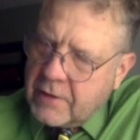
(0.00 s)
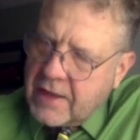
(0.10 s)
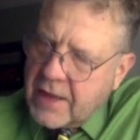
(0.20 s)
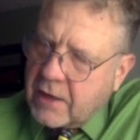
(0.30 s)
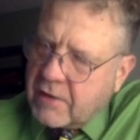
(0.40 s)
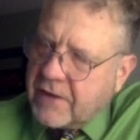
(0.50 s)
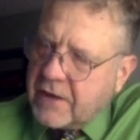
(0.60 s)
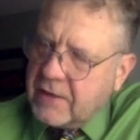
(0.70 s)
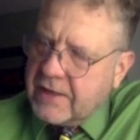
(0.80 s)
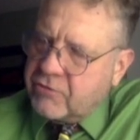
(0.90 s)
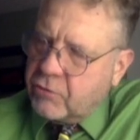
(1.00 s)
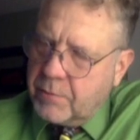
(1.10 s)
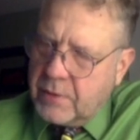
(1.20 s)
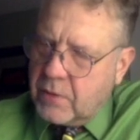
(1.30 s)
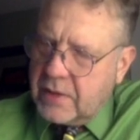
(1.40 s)
And our final answer will be
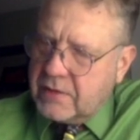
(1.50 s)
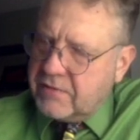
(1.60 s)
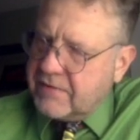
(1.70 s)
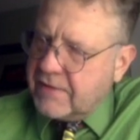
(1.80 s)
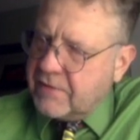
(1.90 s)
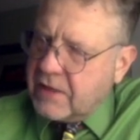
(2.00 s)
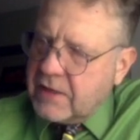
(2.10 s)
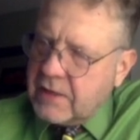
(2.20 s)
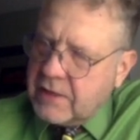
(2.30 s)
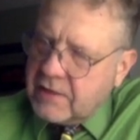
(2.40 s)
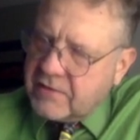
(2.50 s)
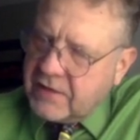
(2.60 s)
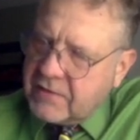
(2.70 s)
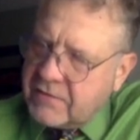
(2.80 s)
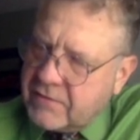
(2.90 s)
what?
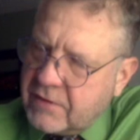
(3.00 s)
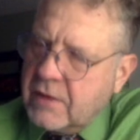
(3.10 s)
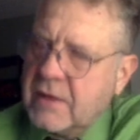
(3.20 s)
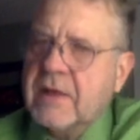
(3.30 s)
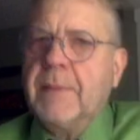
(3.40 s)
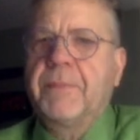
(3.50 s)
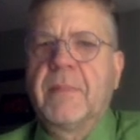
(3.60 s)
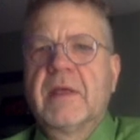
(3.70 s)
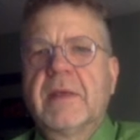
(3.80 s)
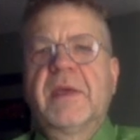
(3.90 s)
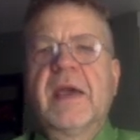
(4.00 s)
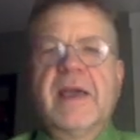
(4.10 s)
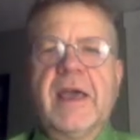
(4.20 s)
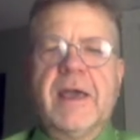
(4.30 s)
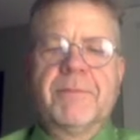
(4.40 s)
76? Yep.
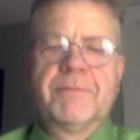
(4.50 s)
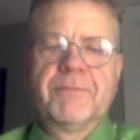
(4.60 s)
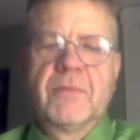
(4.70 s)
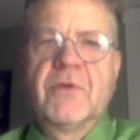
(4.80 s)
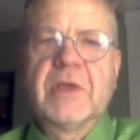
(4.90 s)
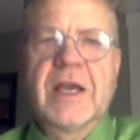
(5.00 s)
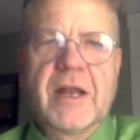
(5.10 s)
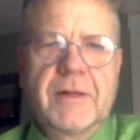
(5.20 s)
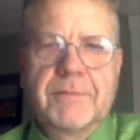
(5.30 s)
Yippee-ki-yay. We got it.